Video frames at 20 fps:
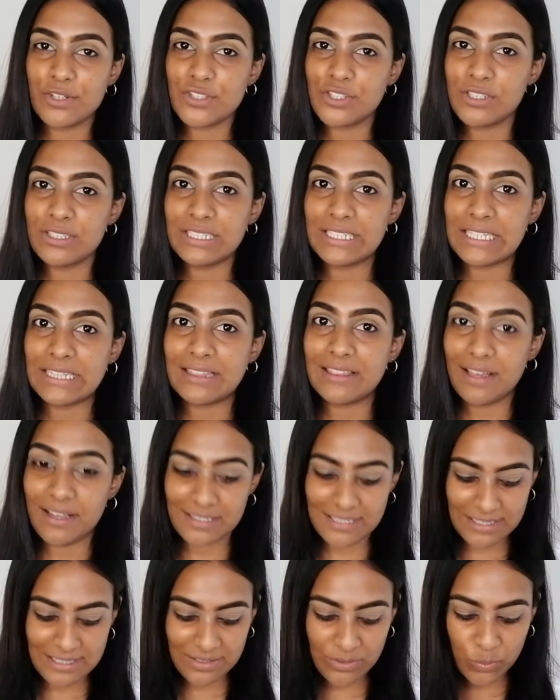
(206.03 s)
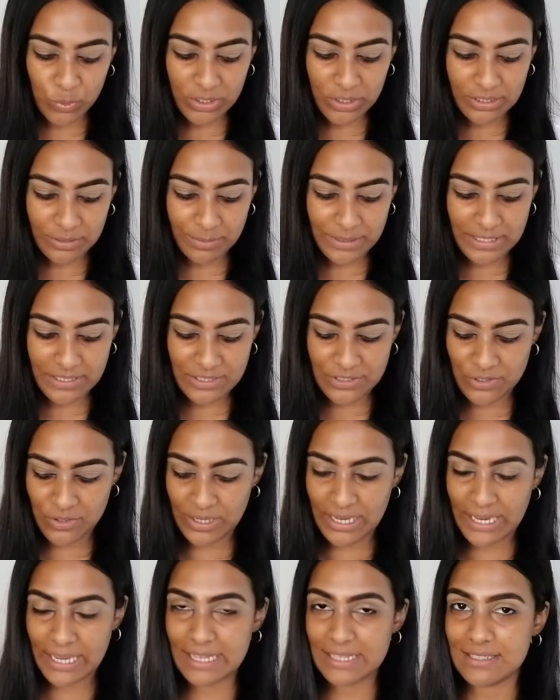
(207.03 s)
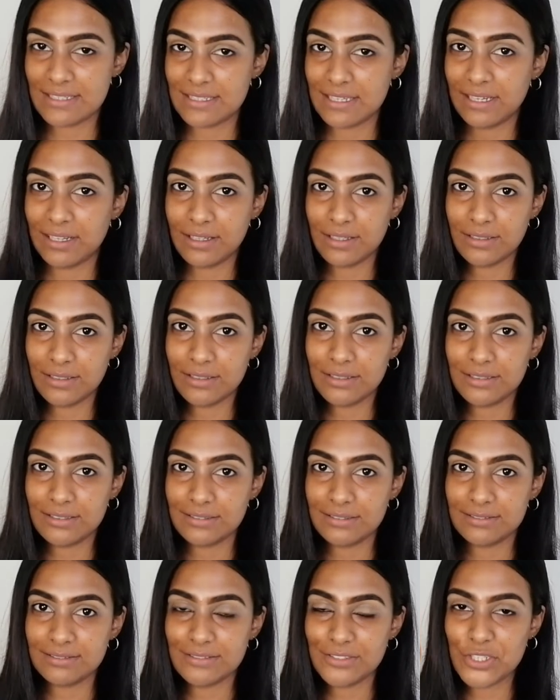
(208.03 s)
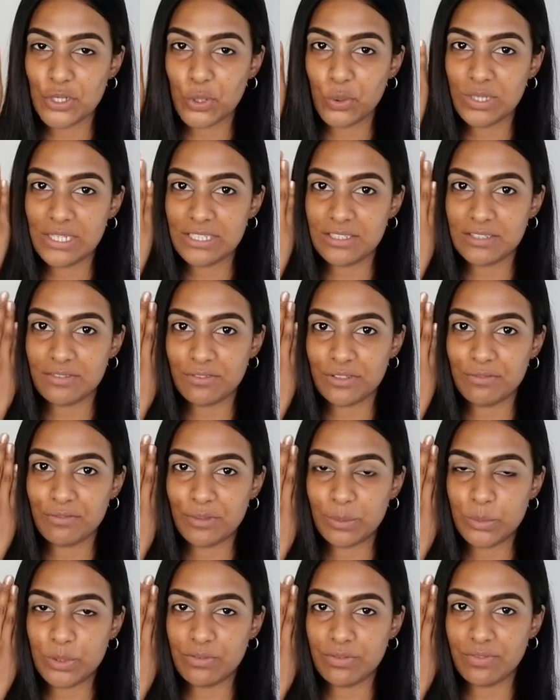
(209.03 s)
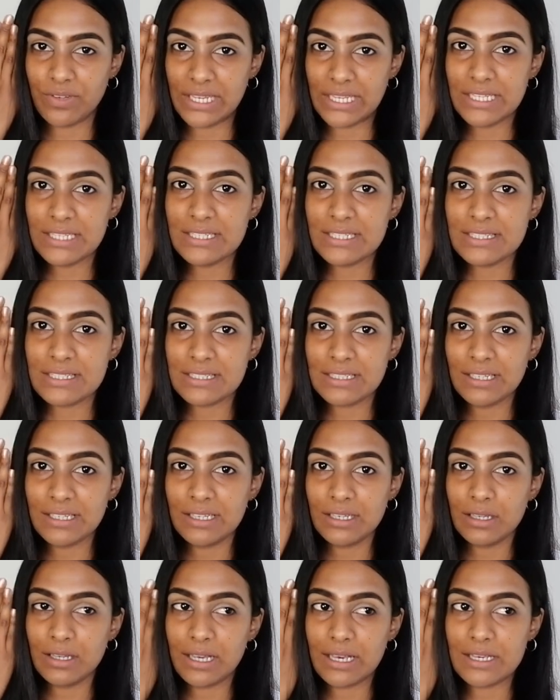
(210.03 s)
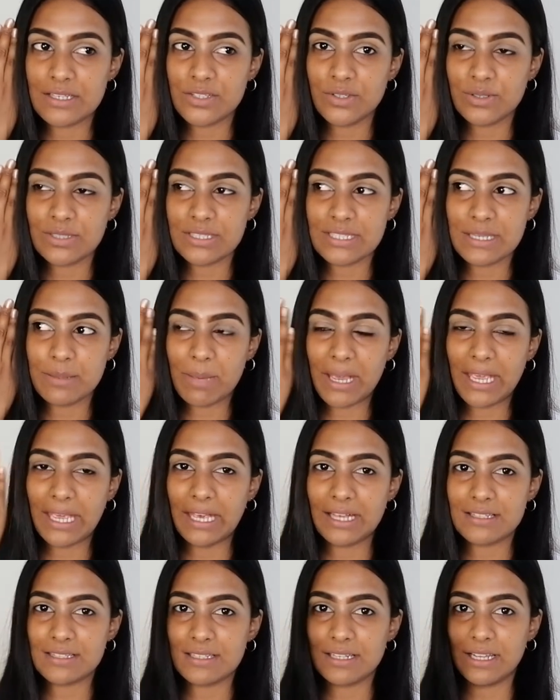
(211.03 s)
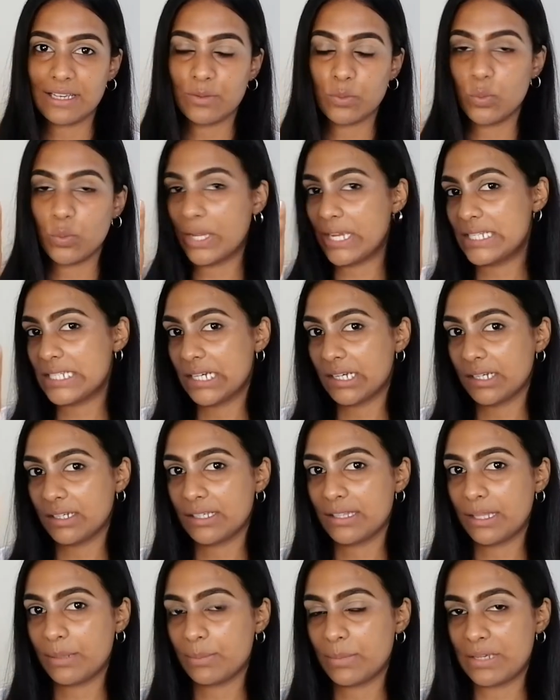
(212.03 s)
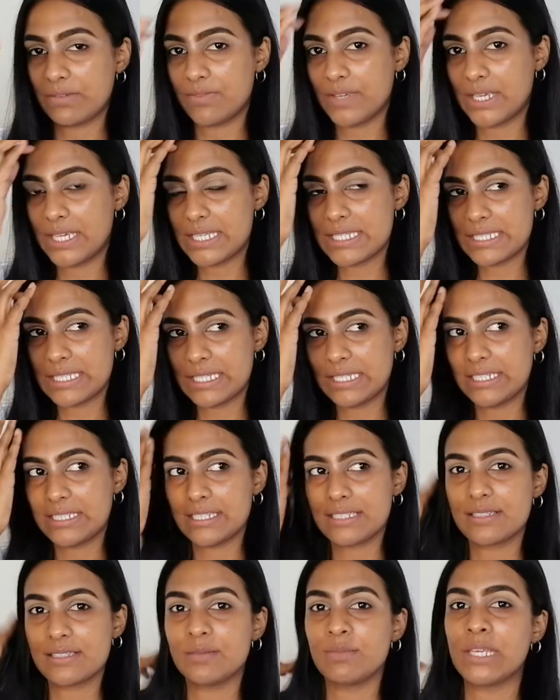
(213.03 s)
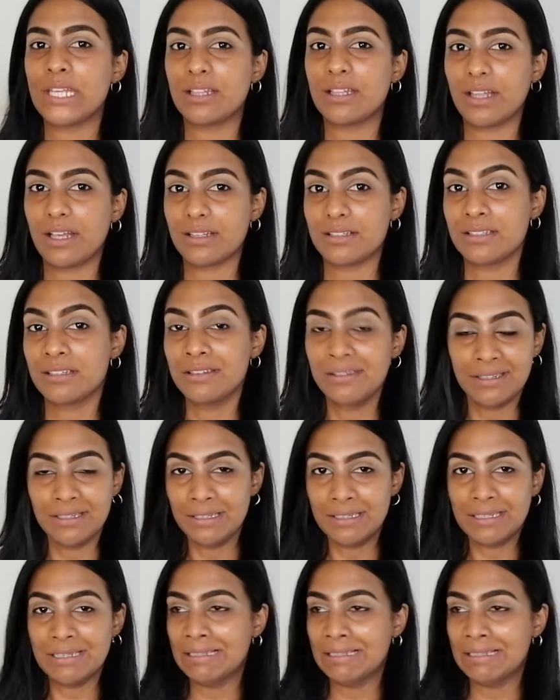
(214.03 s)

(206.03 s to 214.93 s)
Unfortunately, that doesn't work because your hands are totally different from your face. As you can see, my hands are like way darker than my face, and it doesn't mean that